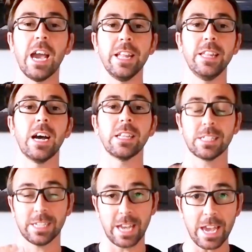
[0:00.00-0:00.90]
In
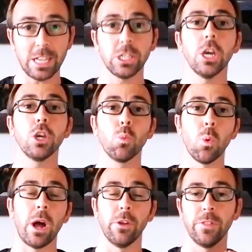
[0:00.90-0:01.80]
that case,
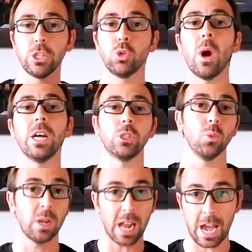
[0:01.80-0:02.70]
one of the two has
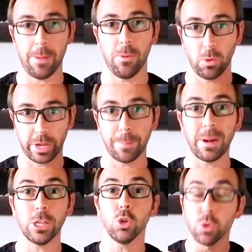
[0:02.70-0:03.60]
to climb, okay?
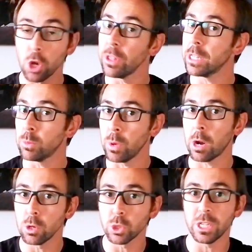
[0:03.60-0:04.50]
But you know that we
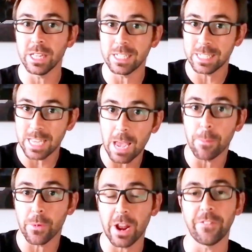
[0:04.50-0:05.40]
are using the
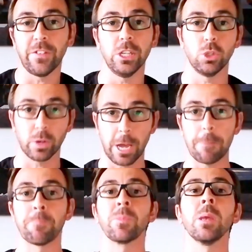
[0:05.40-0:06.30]
same reference,
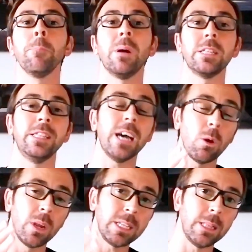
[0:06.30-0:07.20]
okay? But
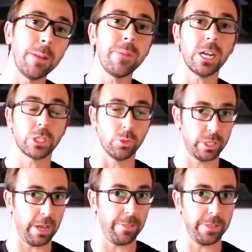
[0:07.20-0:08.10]
now let me ask you
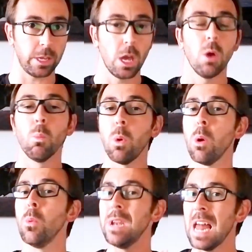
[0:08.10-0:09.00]
something.
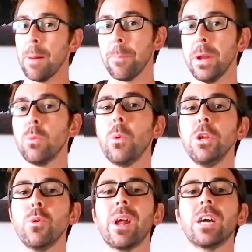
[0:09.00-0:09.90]
What will happen
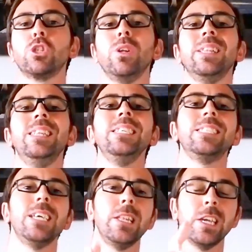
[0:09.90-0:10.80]
when you're actually
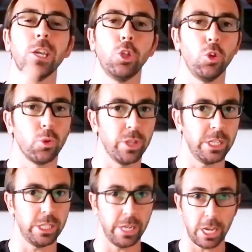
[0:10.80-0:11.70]
descending into your
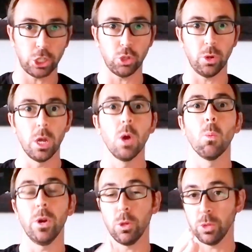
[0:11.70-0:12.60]
destination?
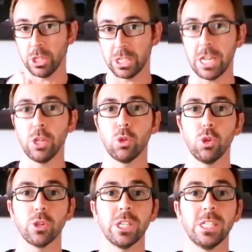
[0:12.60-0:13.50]
When you descend into
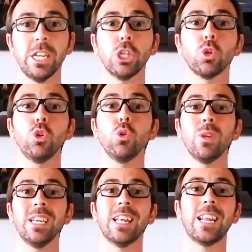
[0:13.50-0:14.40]
your destination, you
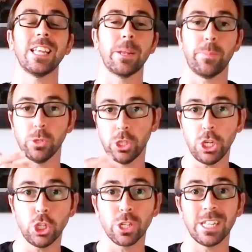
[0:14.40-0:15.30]
need another
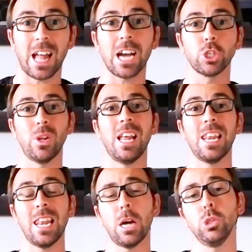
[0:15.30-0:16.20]
procedure that actually
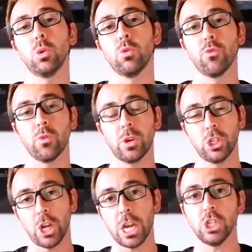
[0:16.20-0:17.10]
allows you to
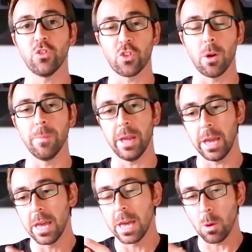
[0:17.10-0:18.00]
change from
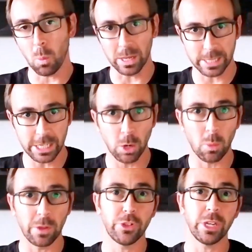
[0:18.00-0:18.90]
the
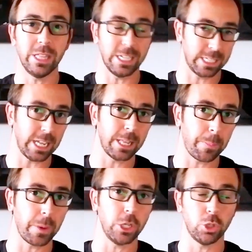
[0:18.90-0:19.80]
1013, the
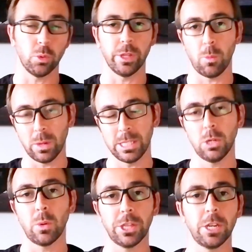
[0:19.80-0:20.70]
standard pressure, the
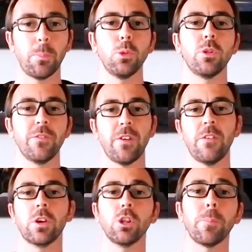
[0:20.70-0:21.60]

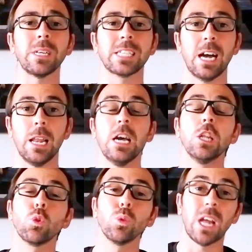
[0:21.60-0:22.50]
1013.25 hectopascal,
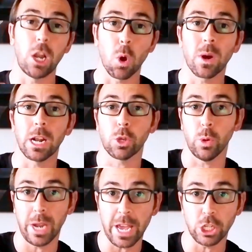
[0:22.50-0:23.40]
to the local
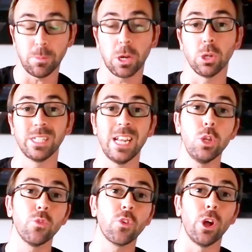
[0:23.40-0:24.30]
QNH, because
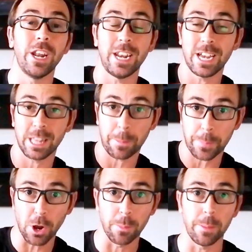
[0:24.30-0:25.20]
then you've got another
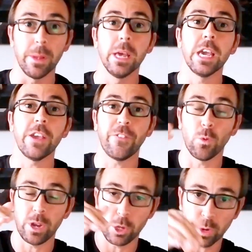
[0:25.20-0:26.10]
problem. If
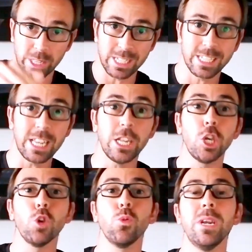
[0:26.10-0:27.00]
when you are
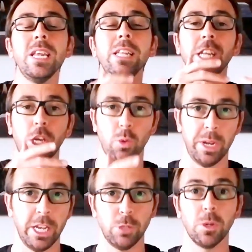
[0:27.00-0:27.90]
descending, you need the
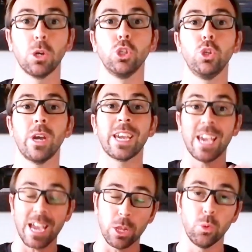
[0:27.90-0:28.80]
QNH, because you
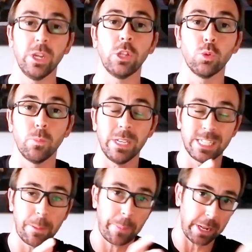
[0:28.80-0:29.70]
again, you need to be
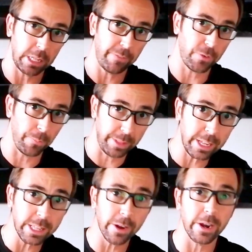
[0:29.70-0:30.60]
separated from
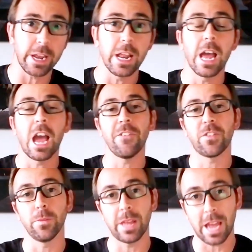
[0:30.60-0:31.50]
the terrain and
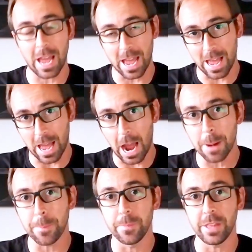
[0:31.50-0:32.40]
from the
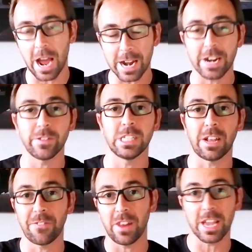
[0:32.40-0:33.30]
aircraft that
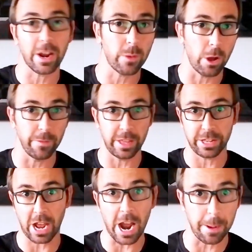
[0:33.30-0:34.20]
are flying around
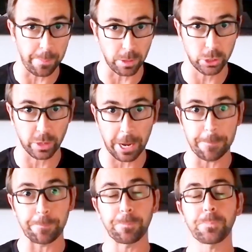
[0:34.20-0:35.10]
the airport, okay?